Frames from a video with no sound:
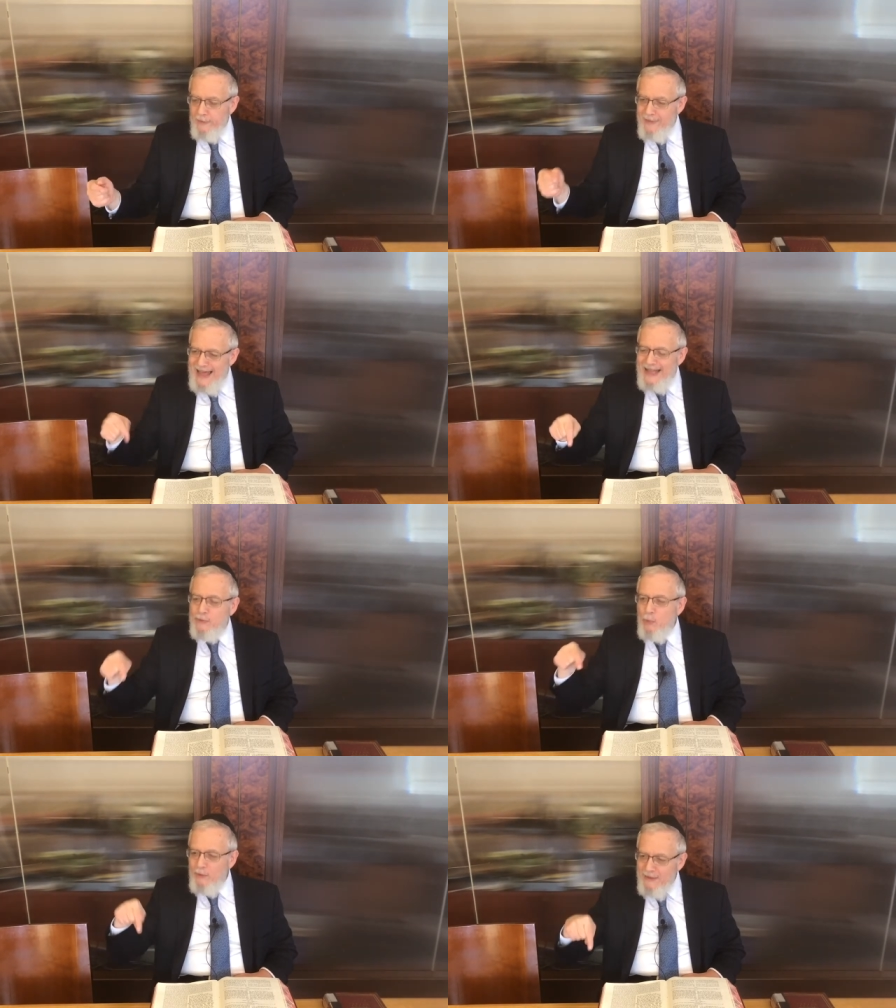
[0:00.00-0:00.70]

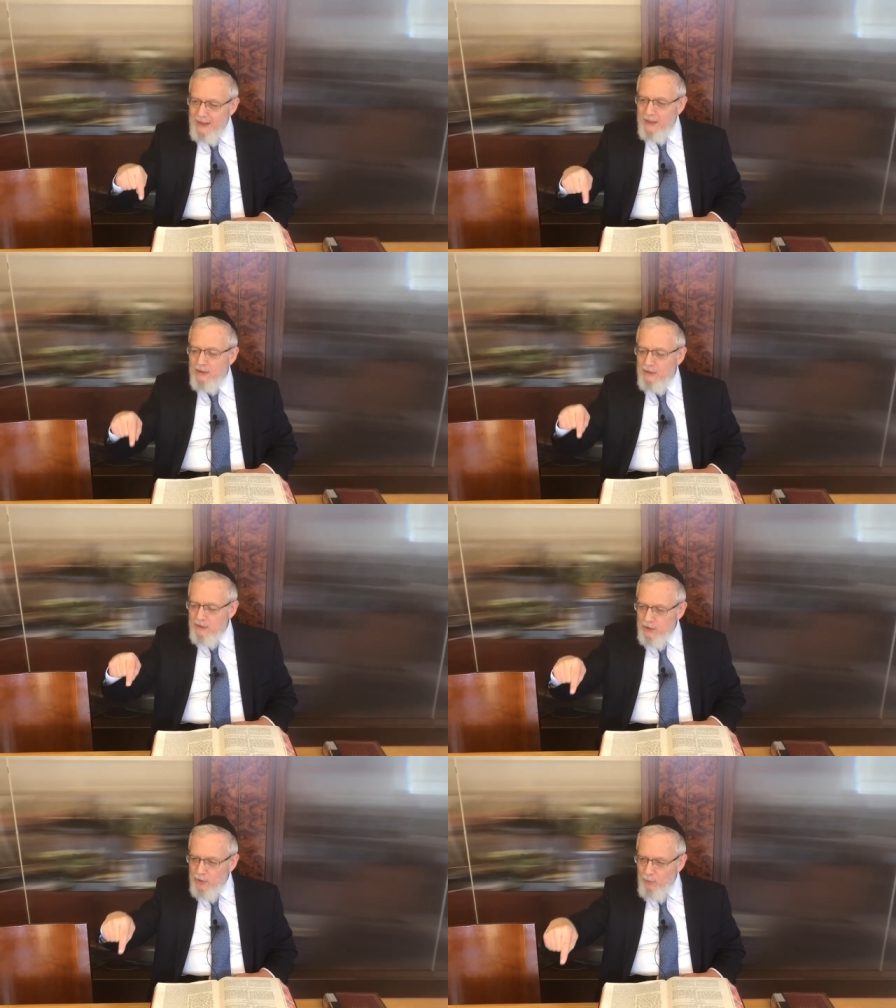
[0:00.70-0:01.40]
that's what we needed
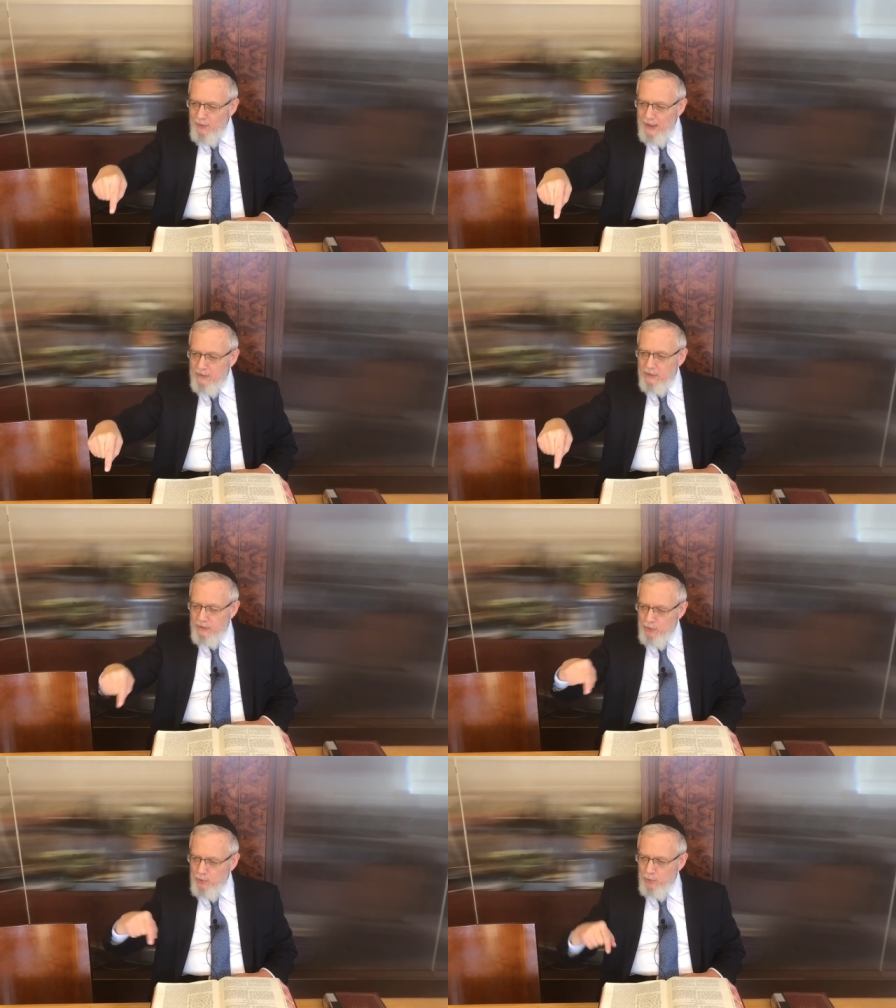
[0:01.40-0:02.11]
to
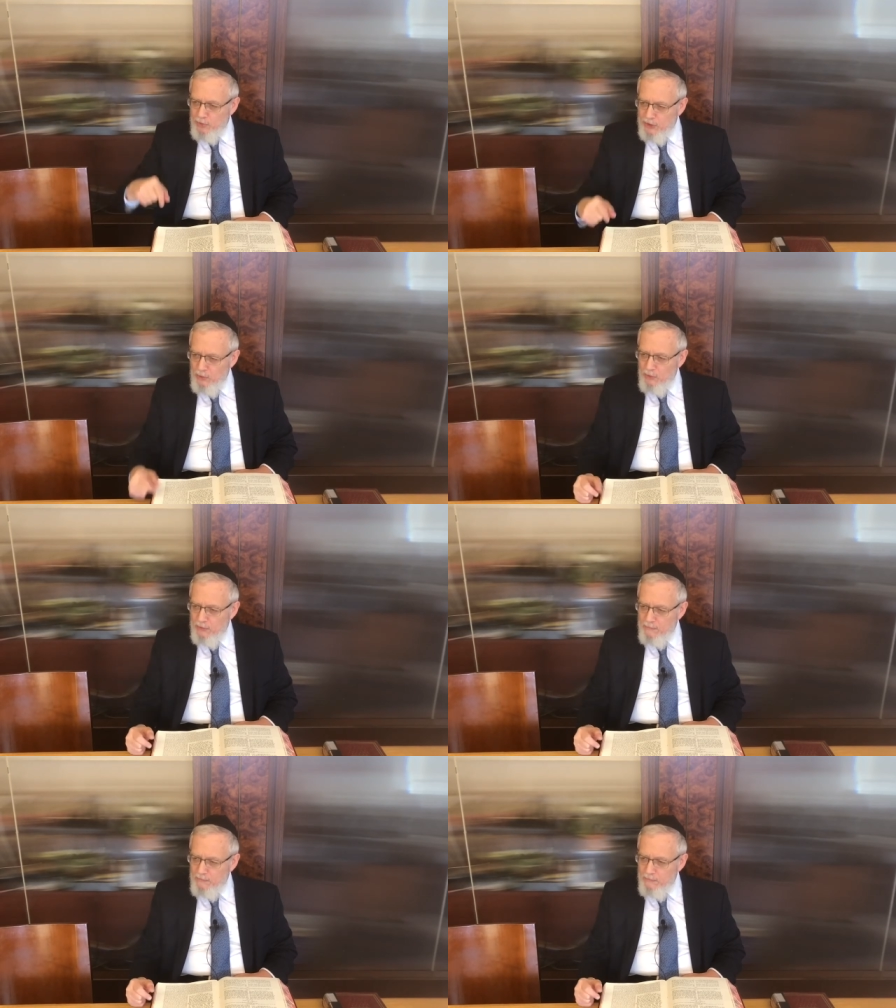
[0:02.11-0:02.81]
create the Jewish soul.